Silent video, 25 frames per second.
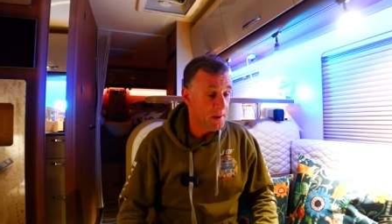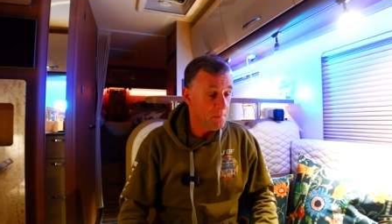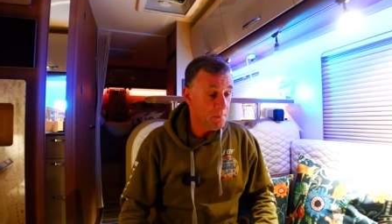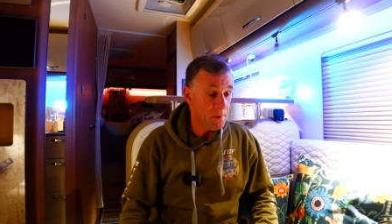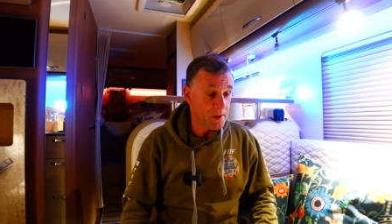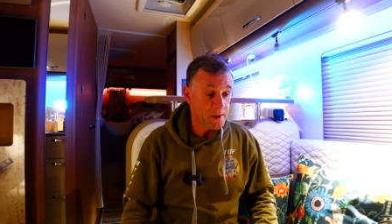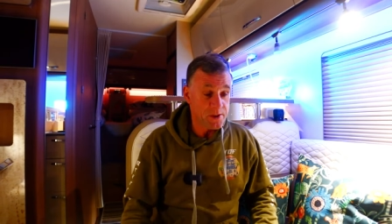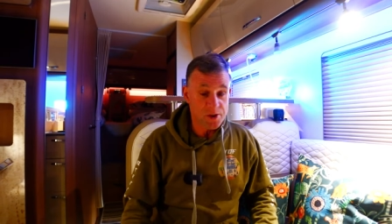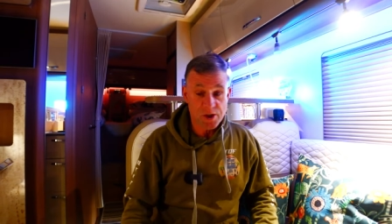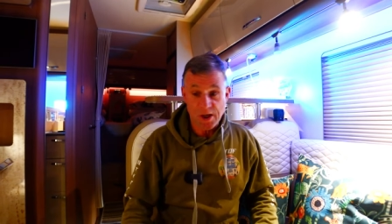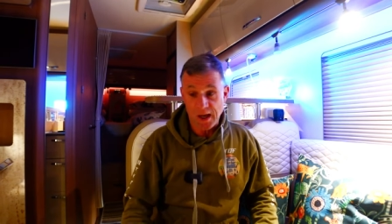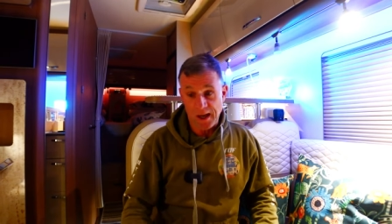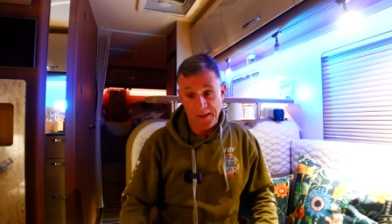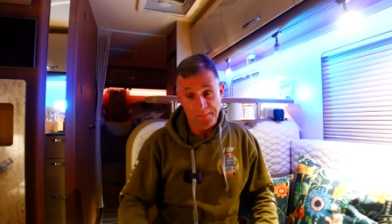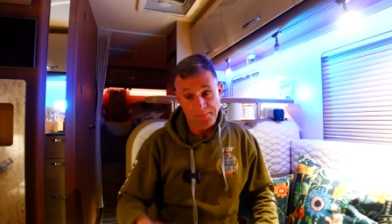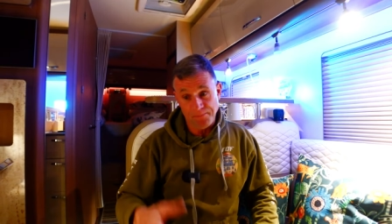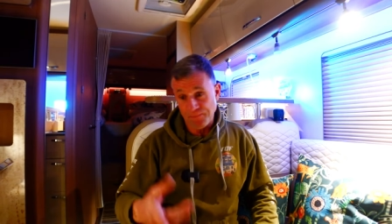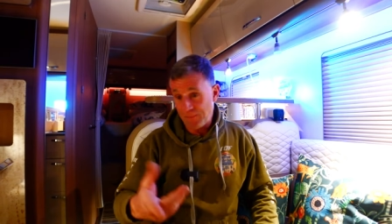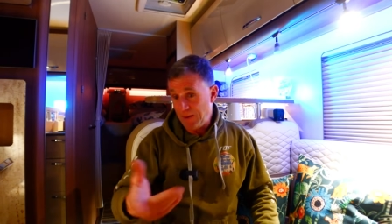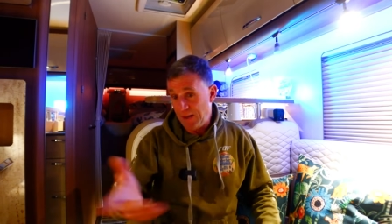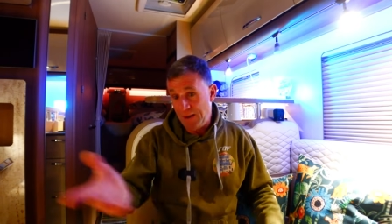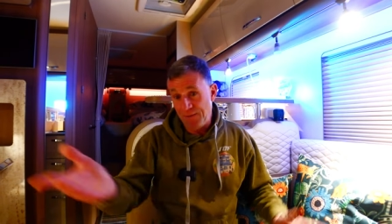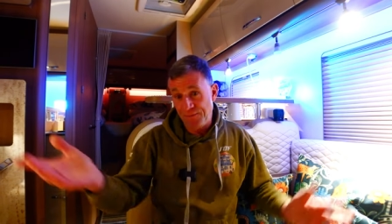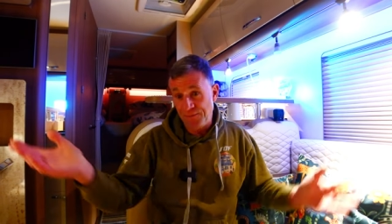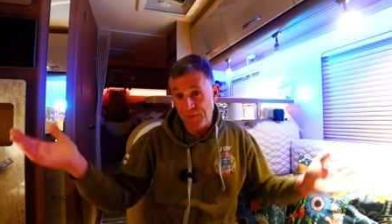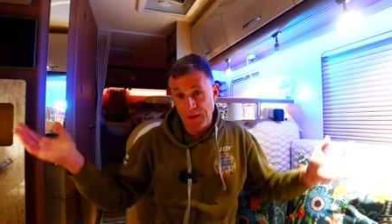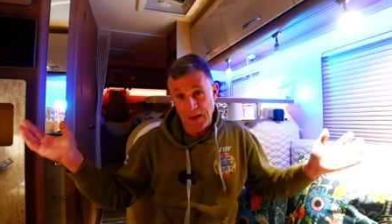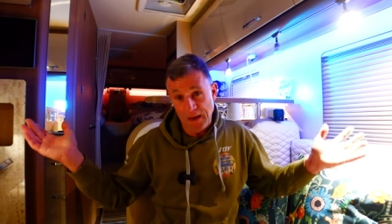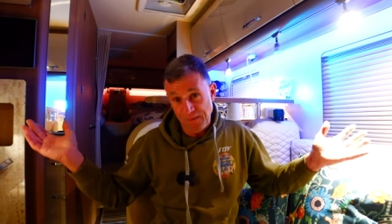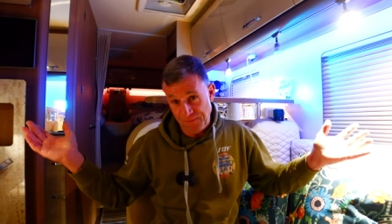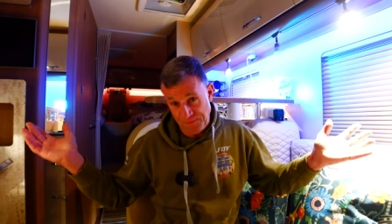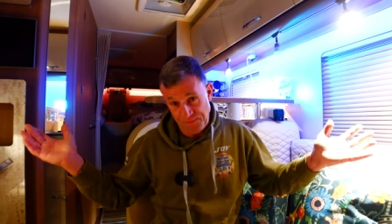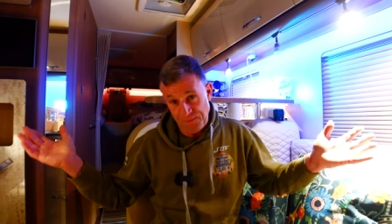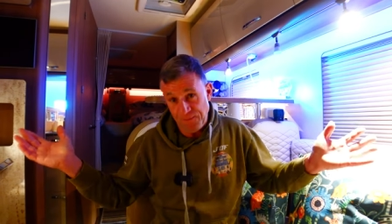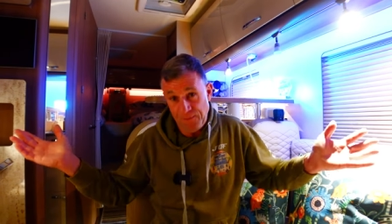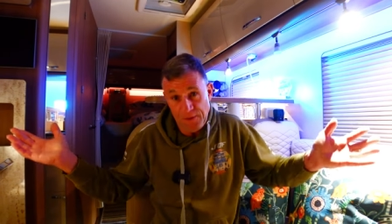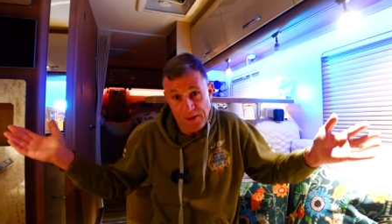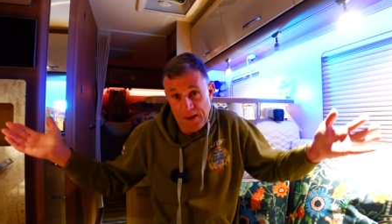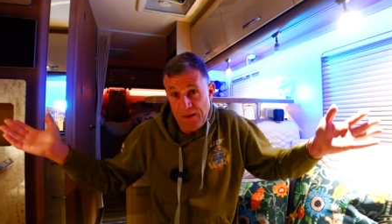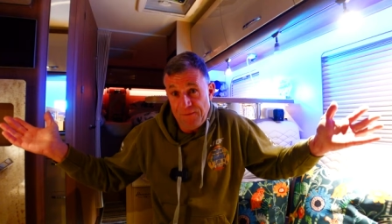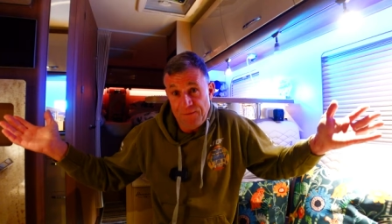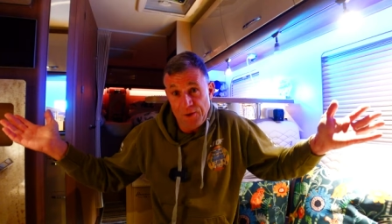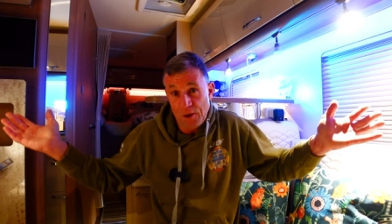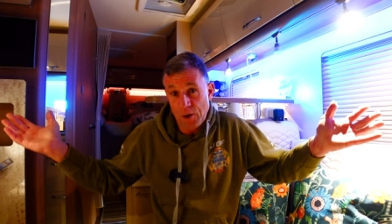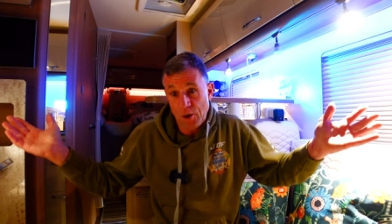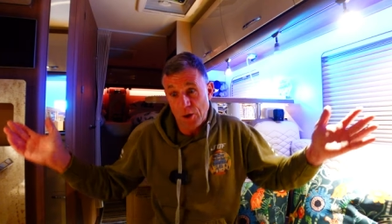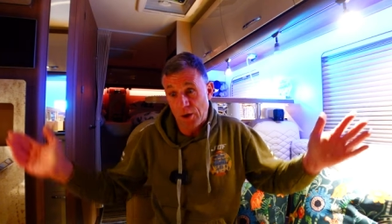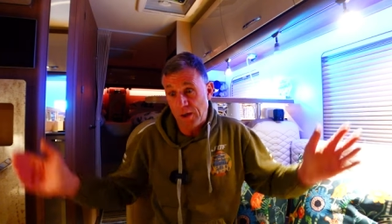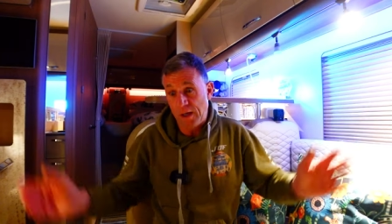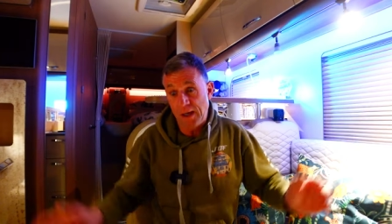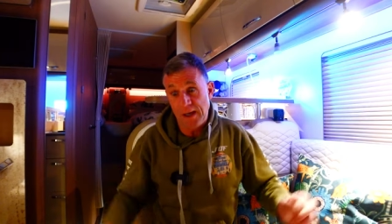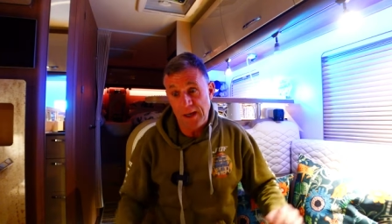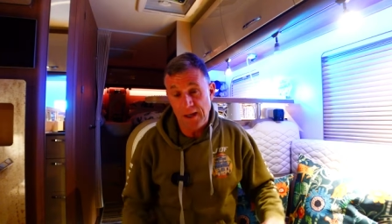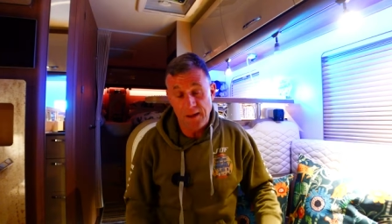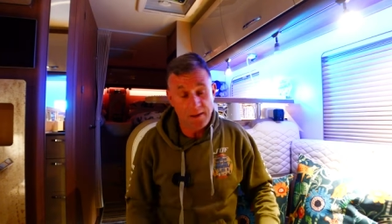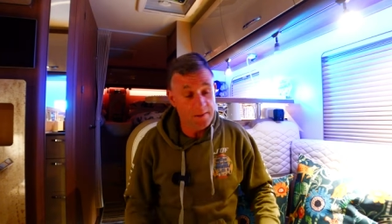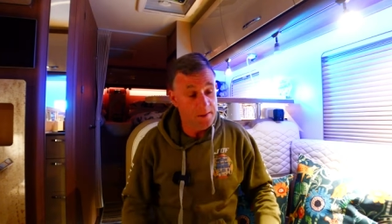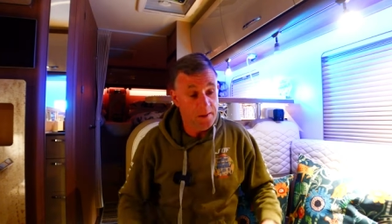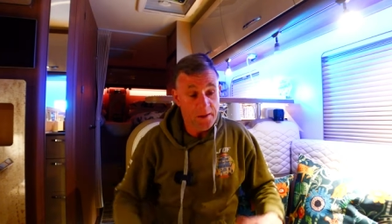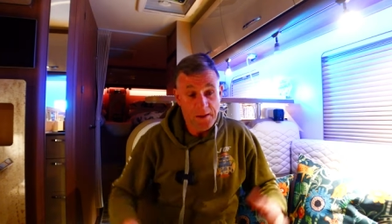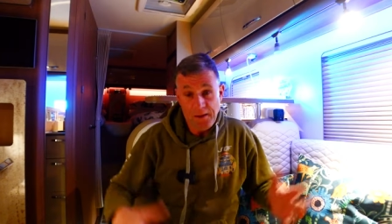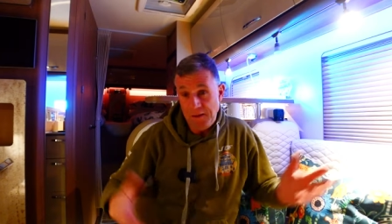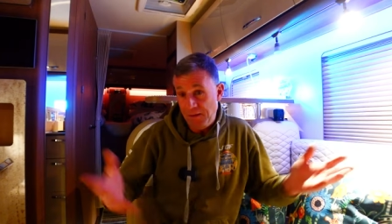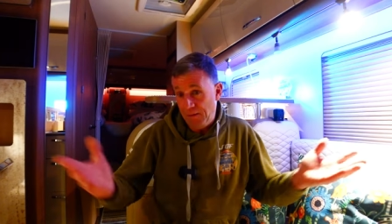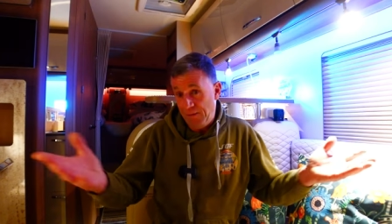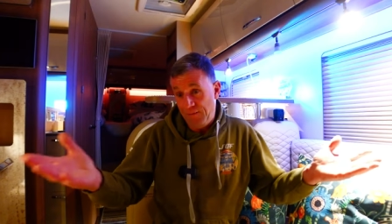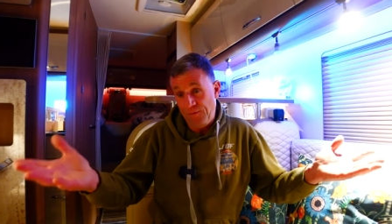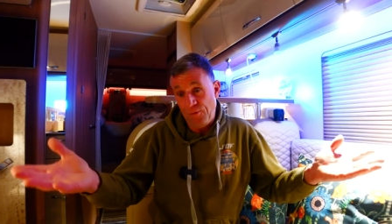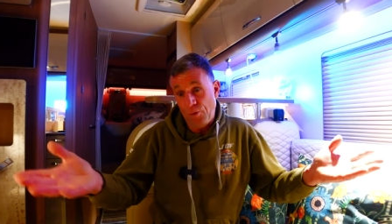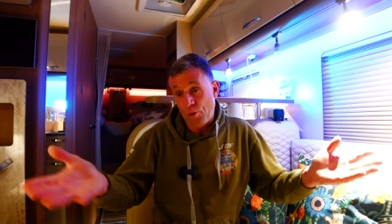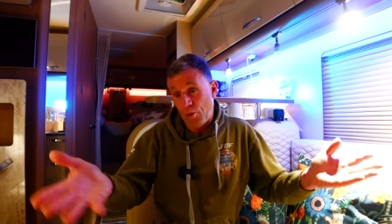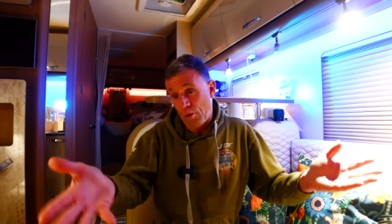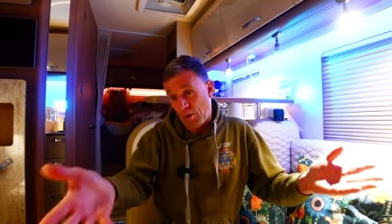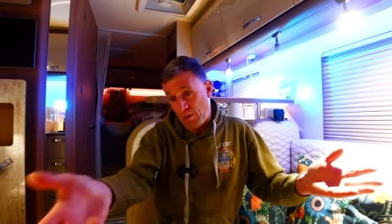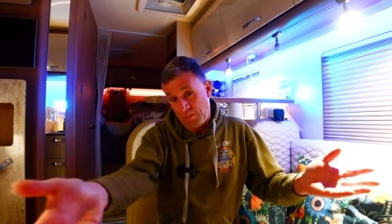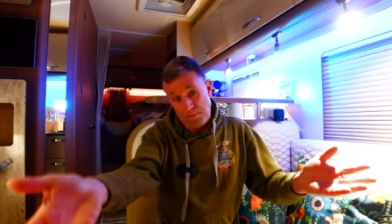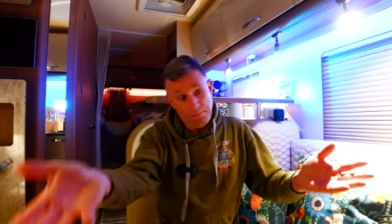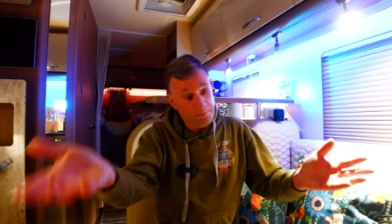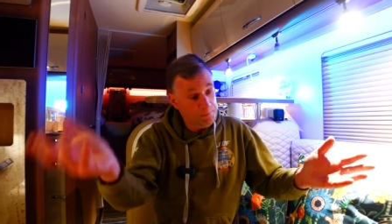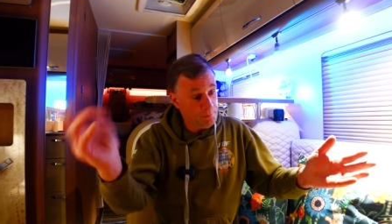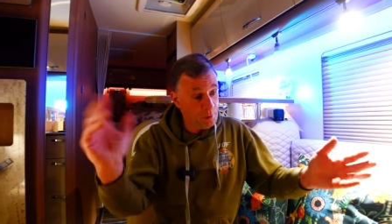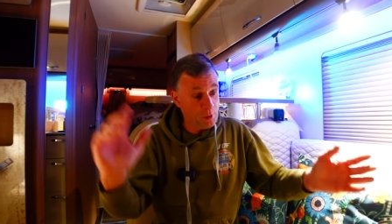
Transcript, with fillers: But um, if, if, if you're looking for